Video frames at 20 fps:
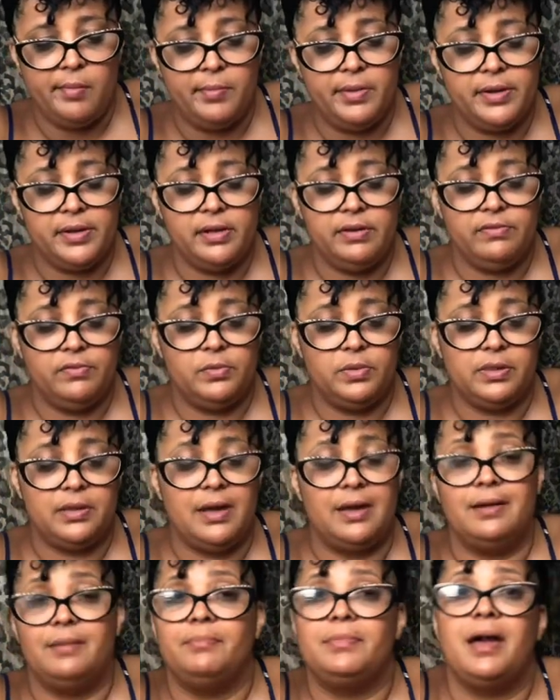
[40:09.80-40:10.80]
But even with
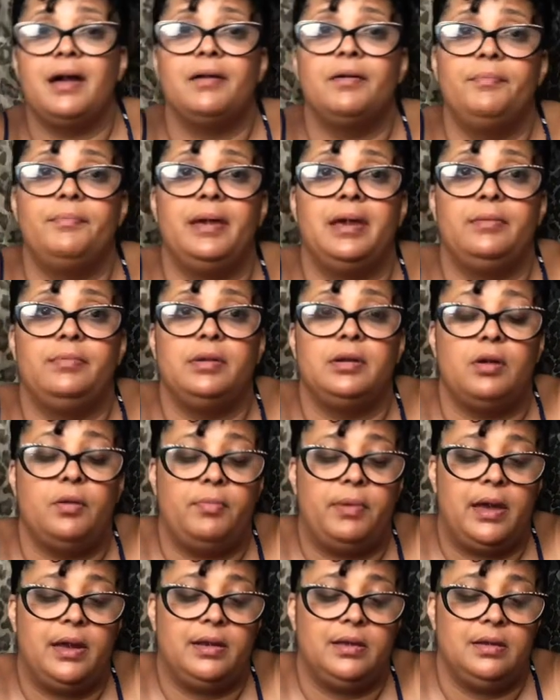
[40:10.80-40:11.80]
that, I'm not going to baby
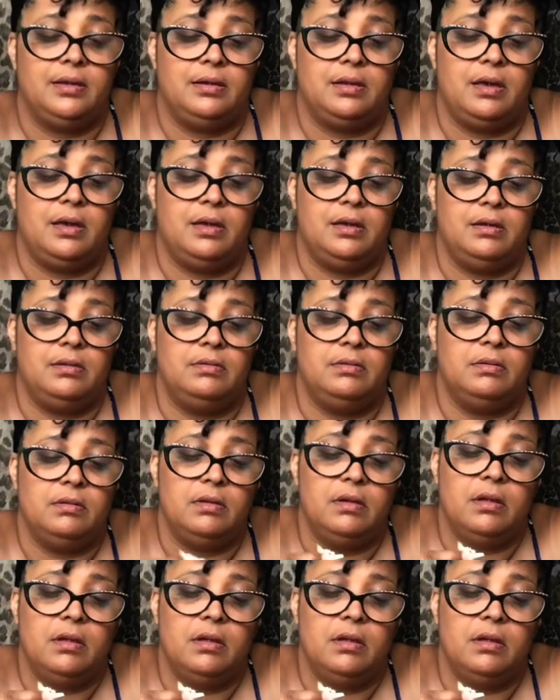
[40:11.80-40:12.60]
nobody in the end.